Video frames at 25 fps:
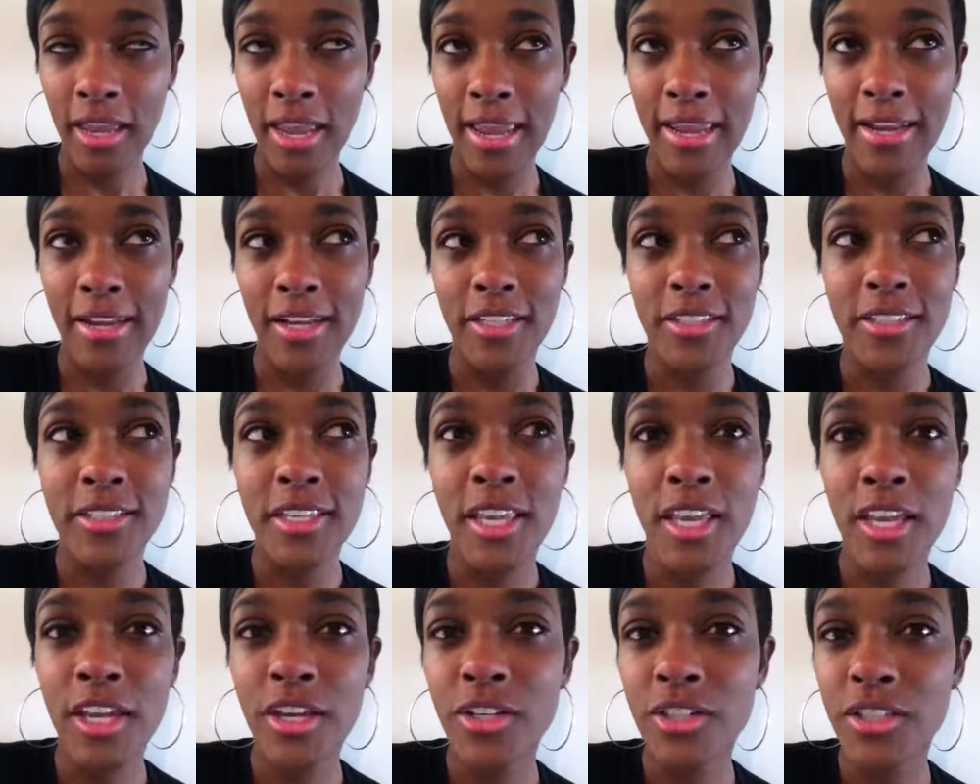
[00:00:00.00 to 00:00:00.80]
and the
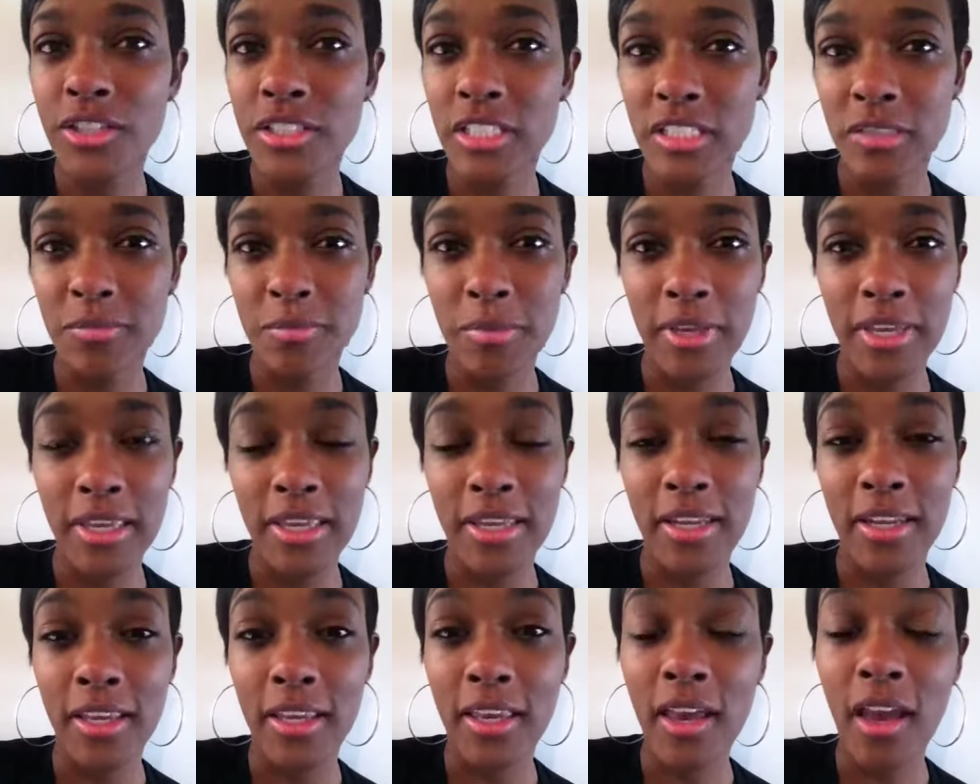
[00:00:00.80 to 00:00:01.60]
tears just
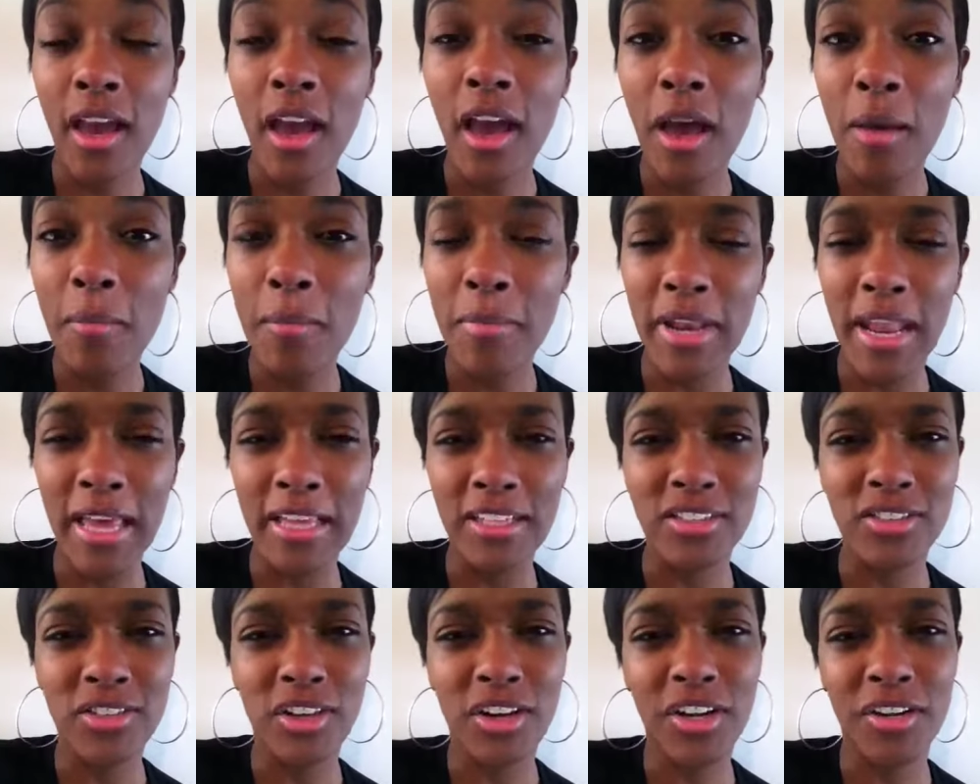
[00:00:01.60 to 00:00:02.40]
began to come, and
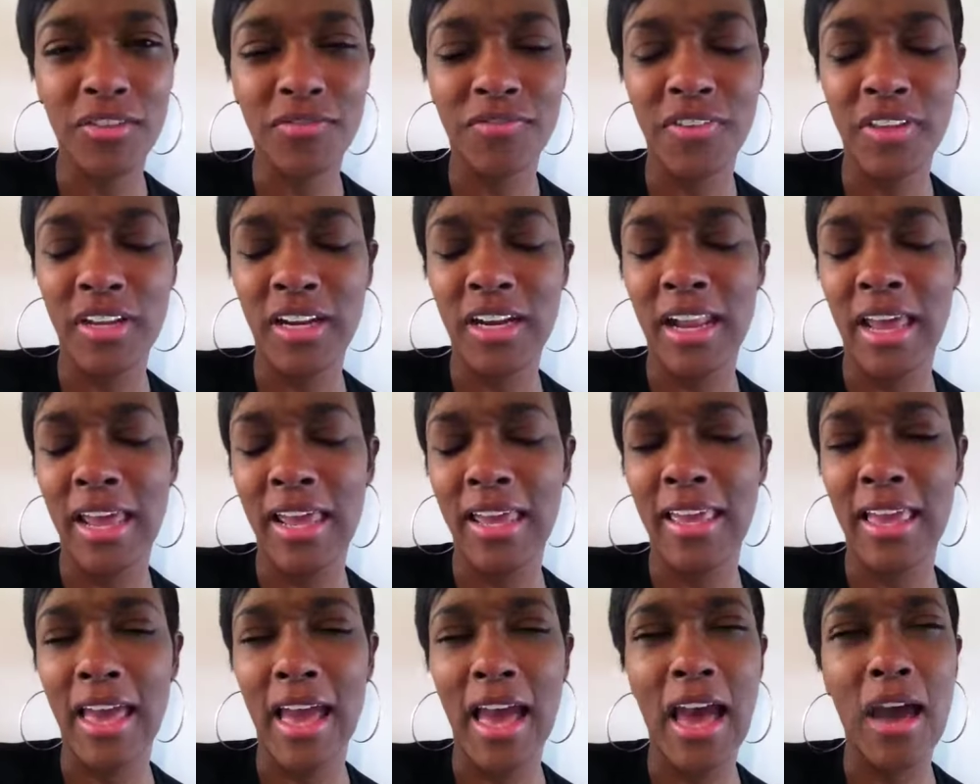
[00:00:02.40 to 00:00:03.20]
I started feeling
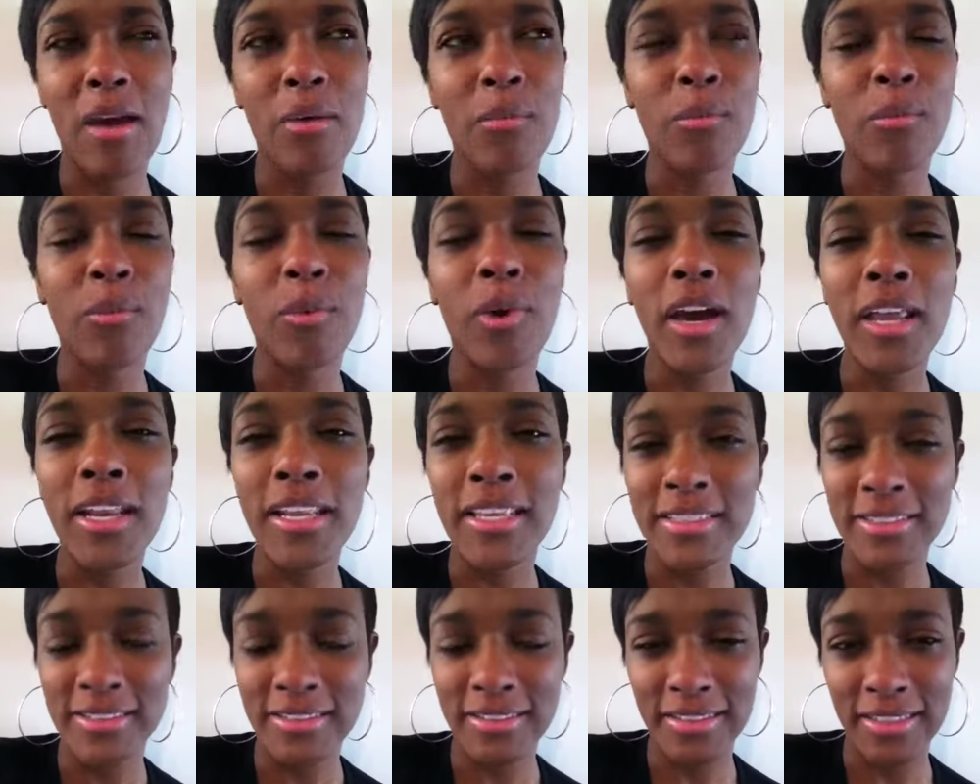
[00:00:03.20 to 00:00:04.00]
like, God, what
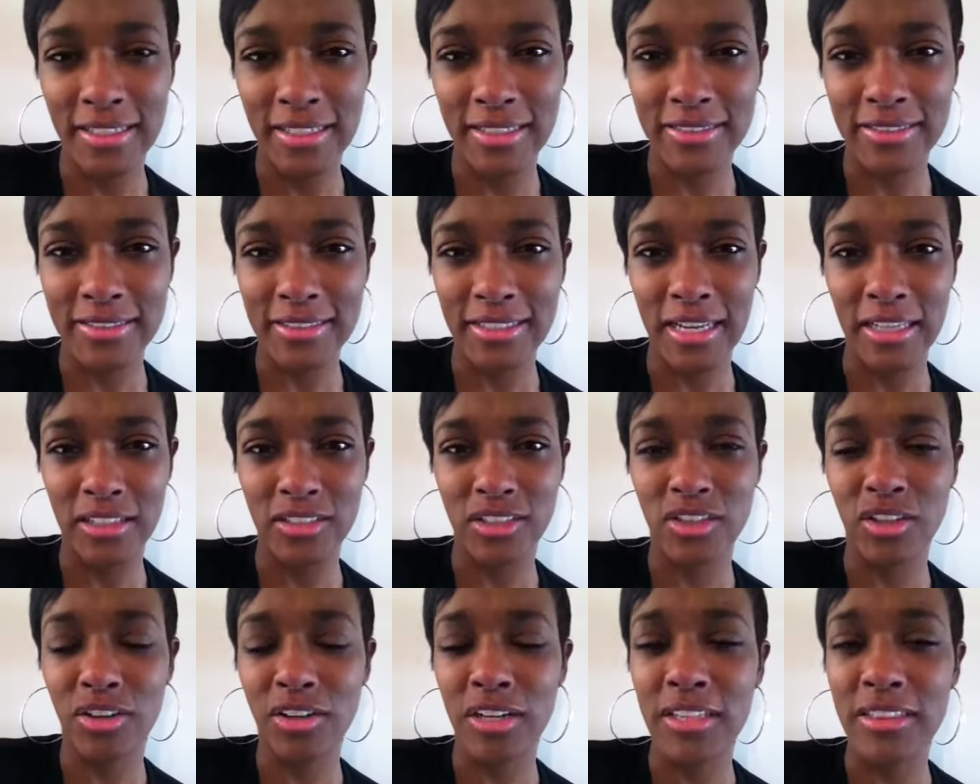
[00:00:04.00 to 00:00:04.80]
is this? And I
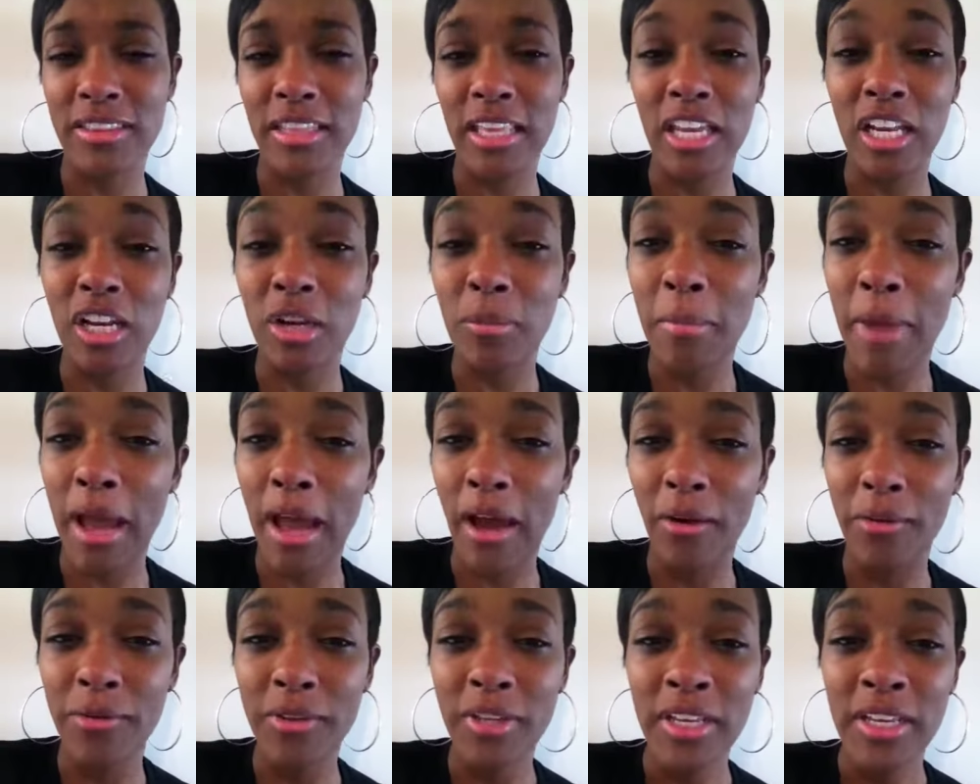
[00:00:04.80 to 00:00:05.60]
started thinking
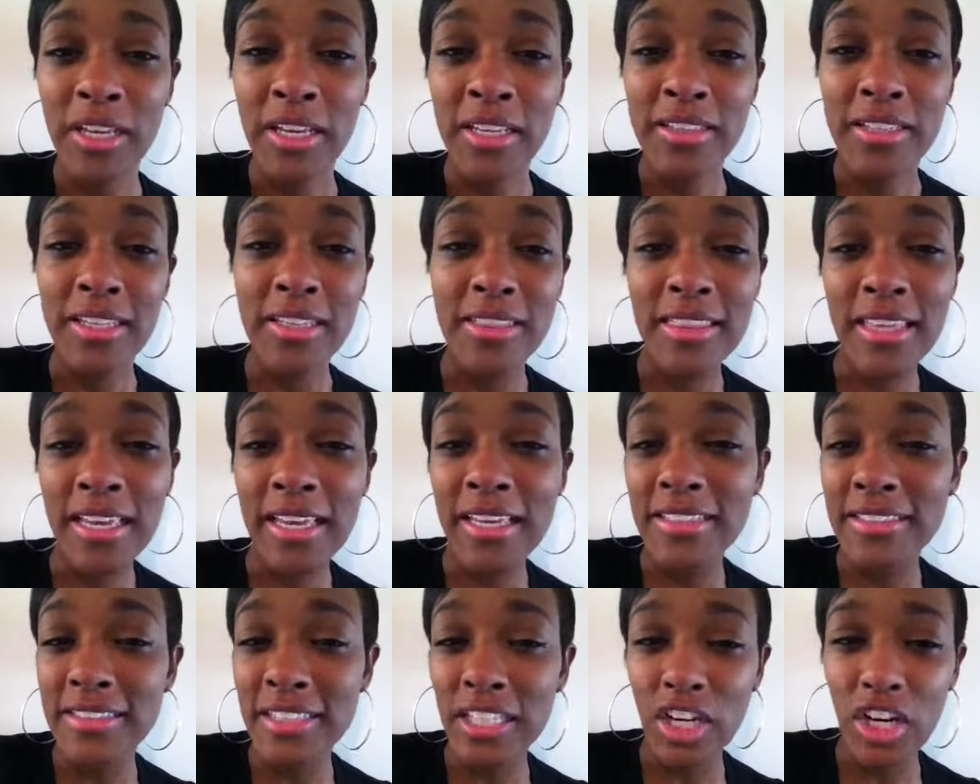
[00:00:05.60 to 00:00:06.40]
about the
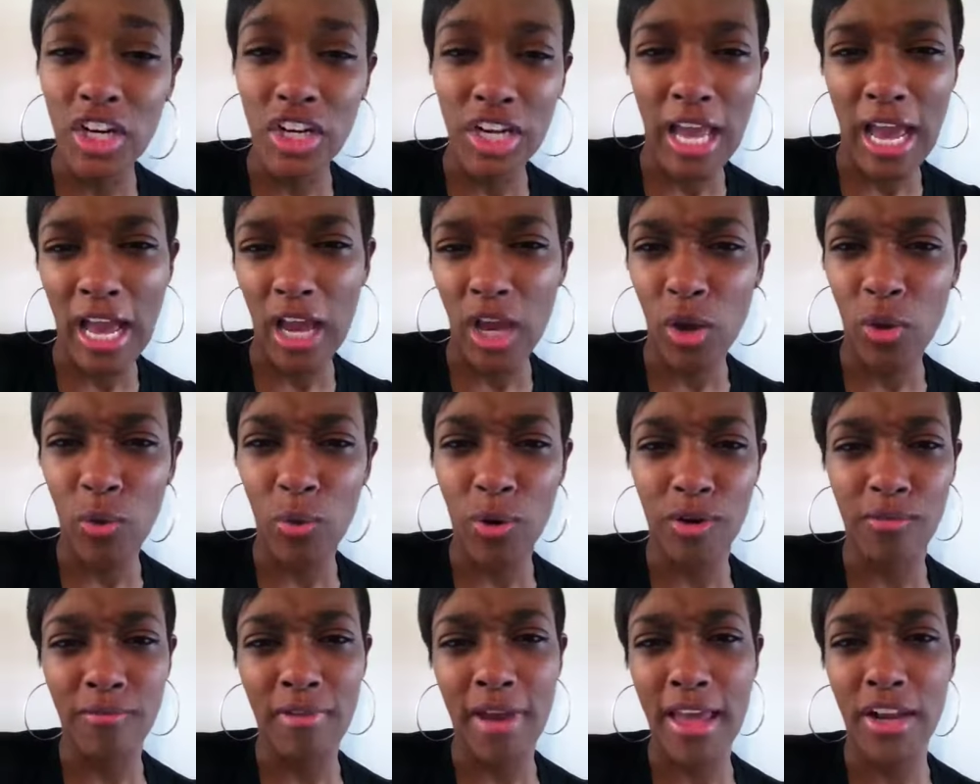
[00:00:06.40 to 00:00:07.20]
things that are not
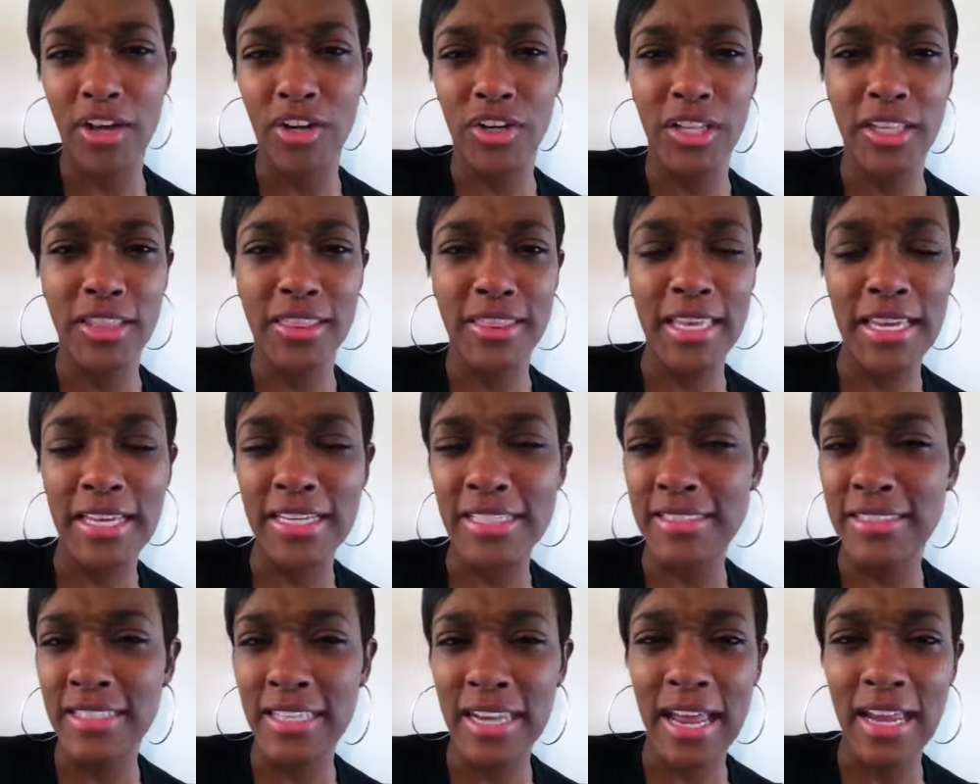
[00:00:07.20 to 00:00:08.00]
going right or the
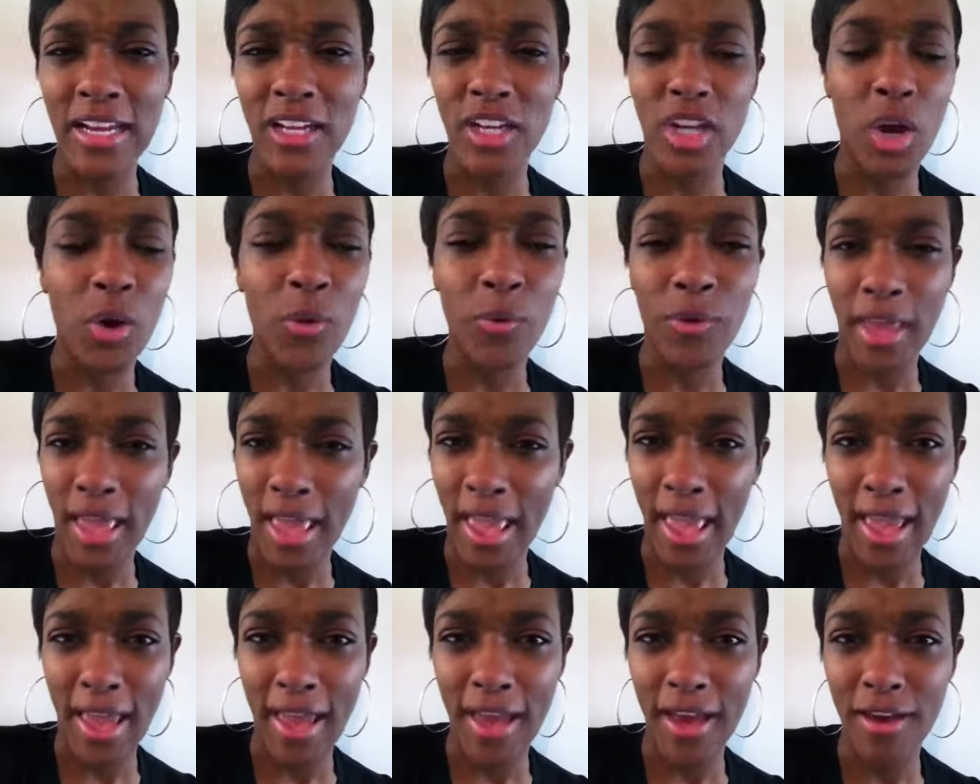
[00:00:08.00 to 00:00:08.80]
things that I don't
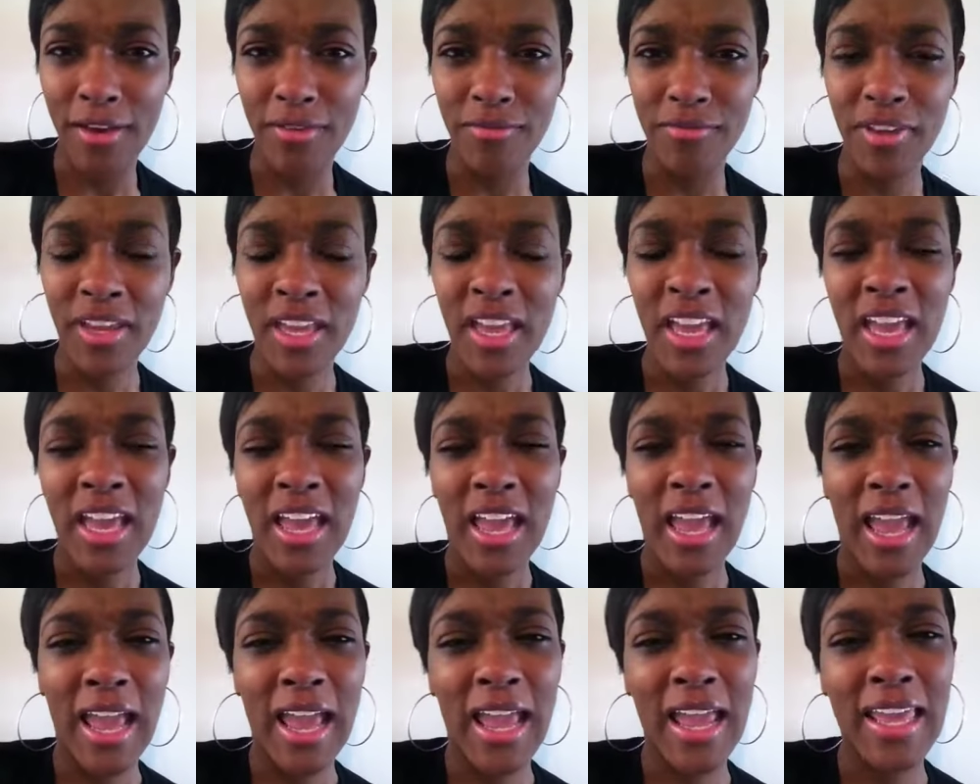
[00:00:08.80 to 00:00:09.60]
have.
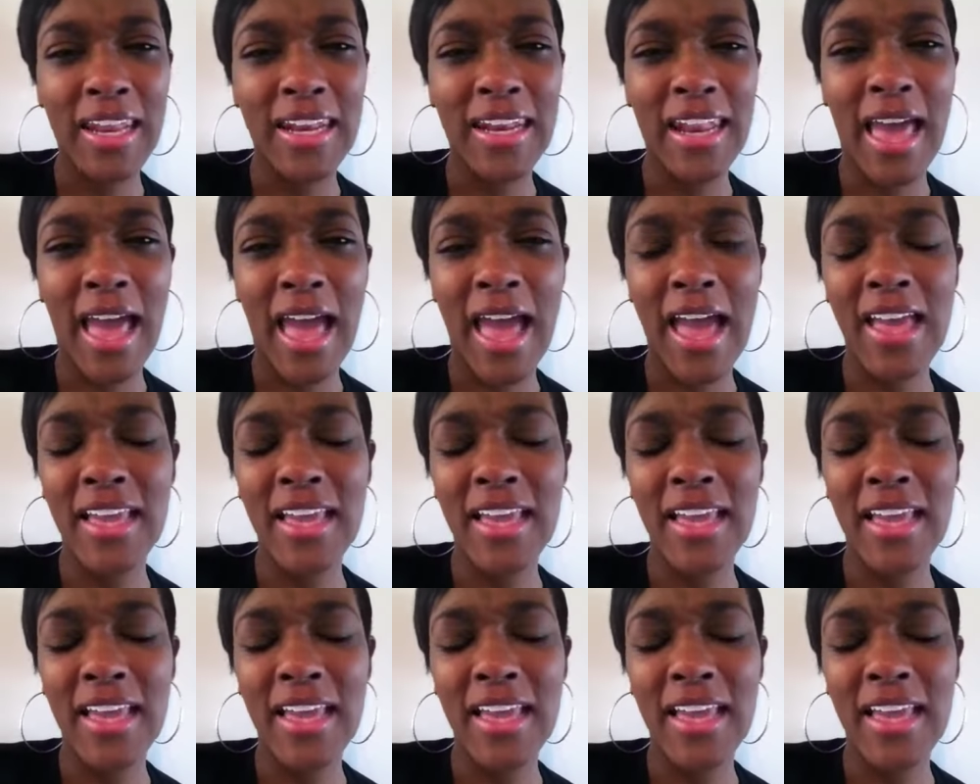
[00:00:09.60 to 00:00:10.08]
And